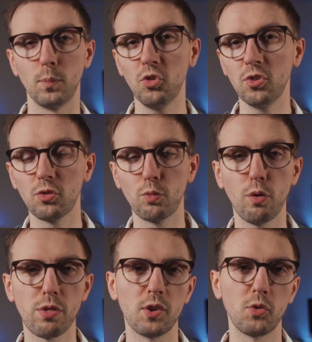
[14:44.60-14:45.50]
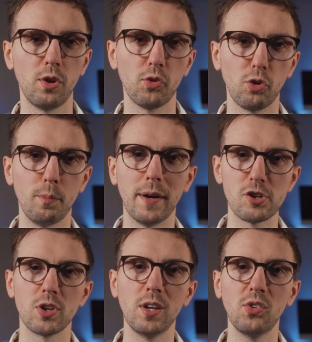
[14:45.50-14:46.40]
business growth is also
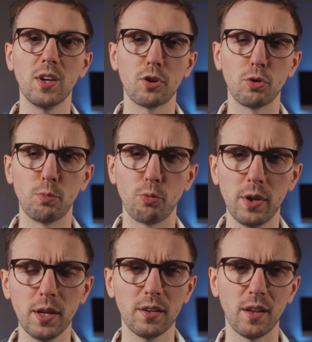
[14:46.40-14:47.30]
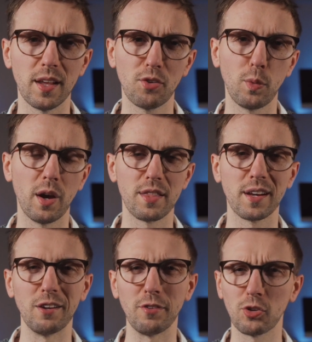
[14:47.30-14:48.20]
much easier to predict, and that's why I
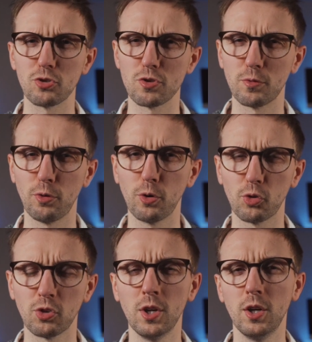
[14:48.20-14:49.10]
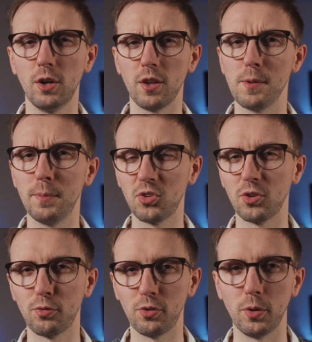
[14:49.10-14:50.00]
think investors should focus on the
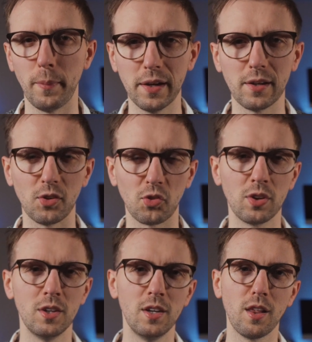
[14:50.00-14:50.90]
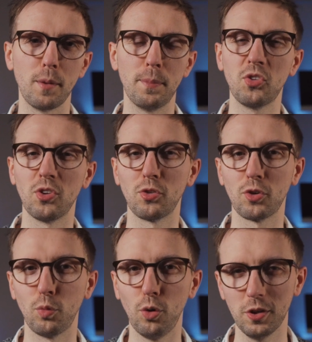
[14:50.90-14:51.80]
business fundamentals, the business
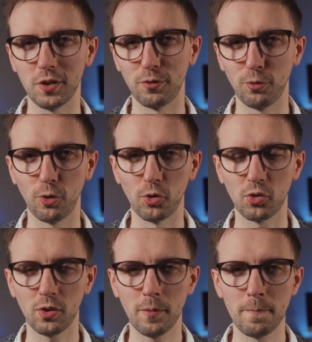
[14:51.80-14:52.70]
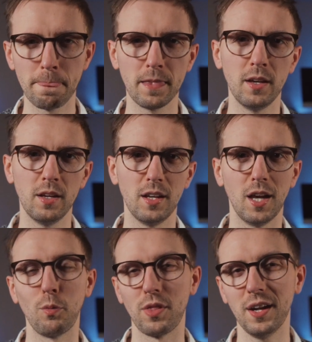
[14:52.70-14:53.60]
quality first.
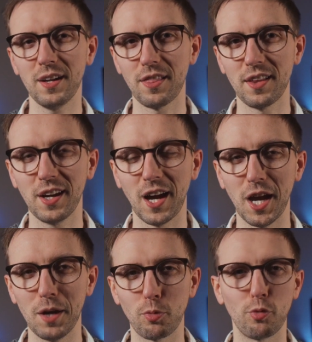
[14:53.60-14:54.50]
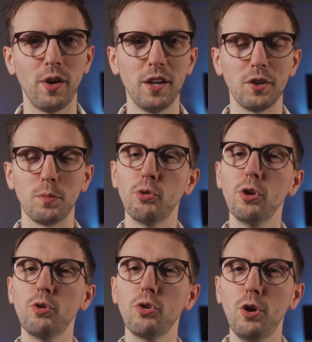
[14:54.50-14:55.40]
And with that, I think I provided a
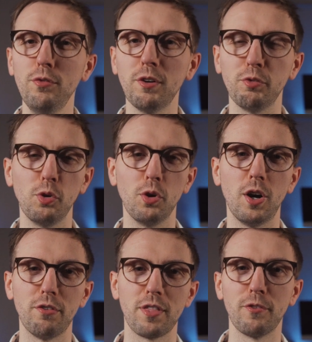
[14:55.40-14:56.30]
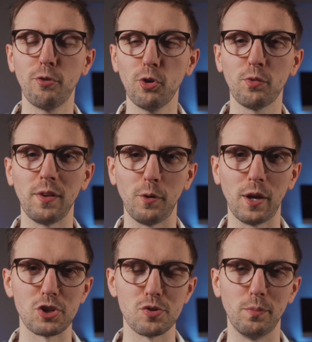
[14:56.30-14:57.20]
pretty good overview of the first
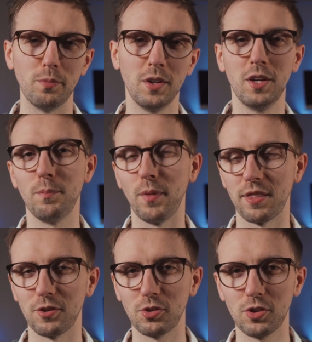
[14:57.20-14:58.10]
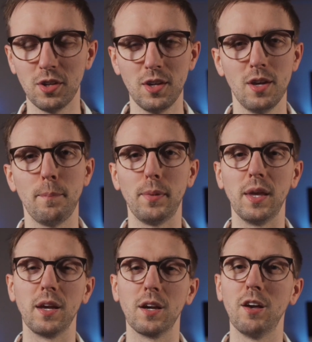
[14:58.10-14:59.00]
valuation method,
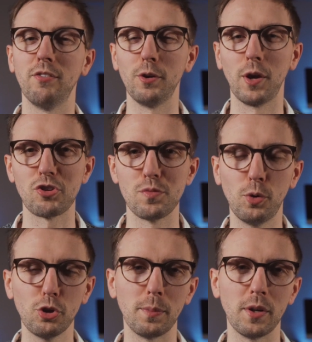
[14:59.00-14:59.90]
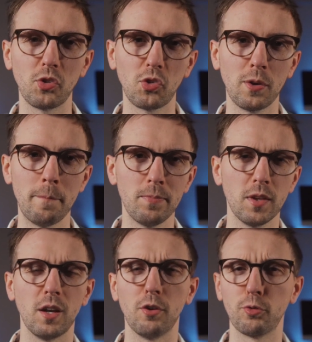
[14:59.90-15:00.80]
being uh, valuation multiples.
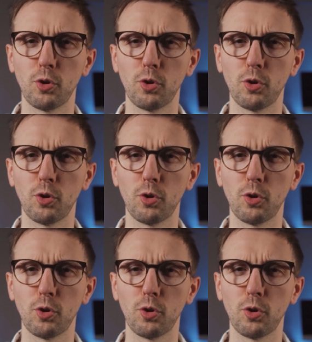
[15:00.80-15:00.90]
Now, of